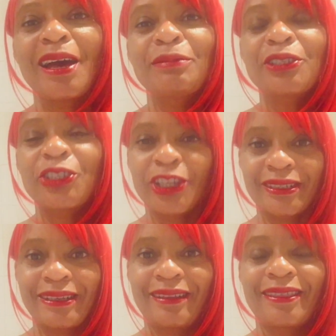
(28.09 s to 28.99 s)

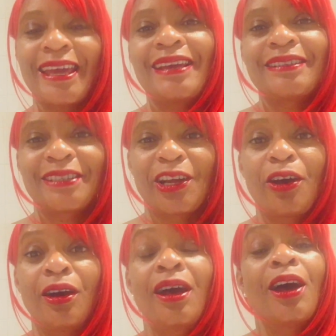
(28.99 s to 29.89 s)
certain things that
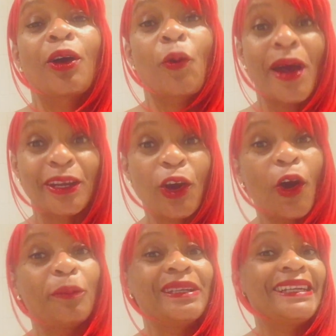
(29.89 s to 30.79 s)
are quite
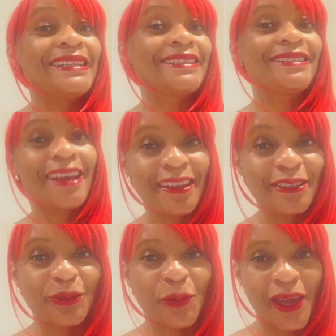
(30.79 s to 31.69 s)
commonly
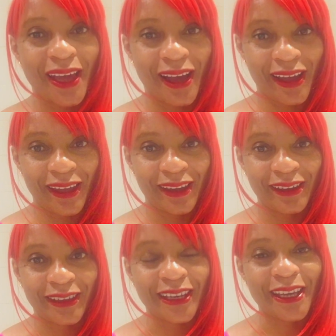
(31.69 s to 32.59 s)
said where I
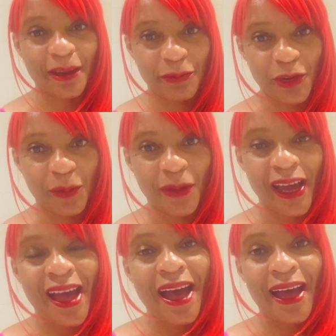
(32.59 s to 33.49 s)
come from.
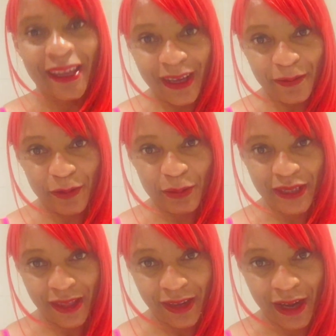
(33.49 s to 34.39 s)
I come from
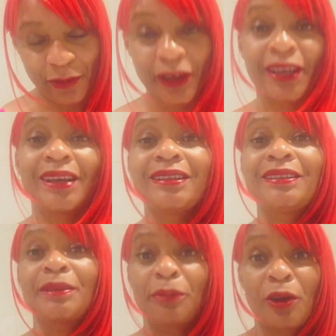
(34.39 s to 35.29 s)
Southern Africa,
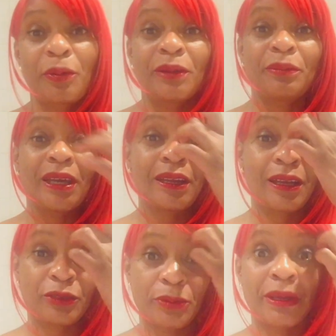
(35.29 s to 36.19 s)
Zimbabwe
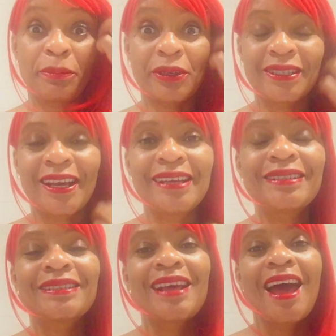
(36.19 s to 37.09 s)
to be
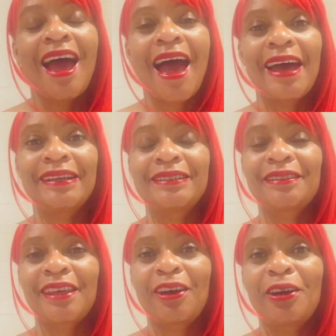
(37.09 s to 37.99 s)
precise, and
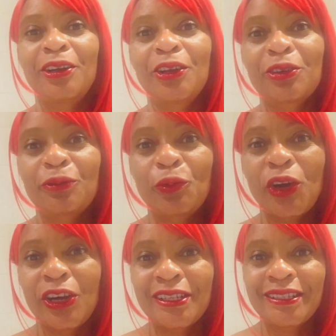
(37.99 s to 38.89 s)
there are a lot of
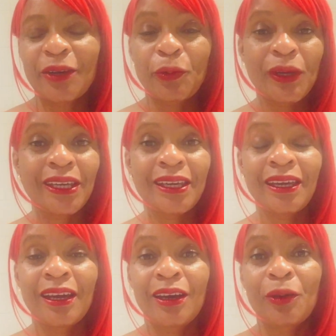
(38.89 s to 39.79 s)
words that
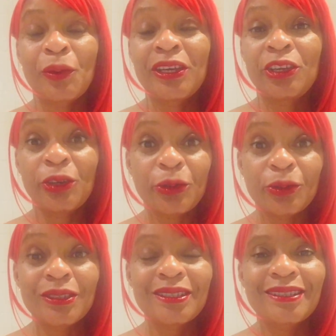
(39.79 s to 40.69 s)
we
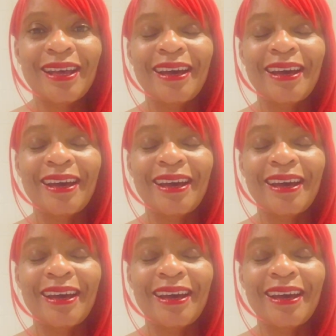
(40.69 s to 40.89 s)
use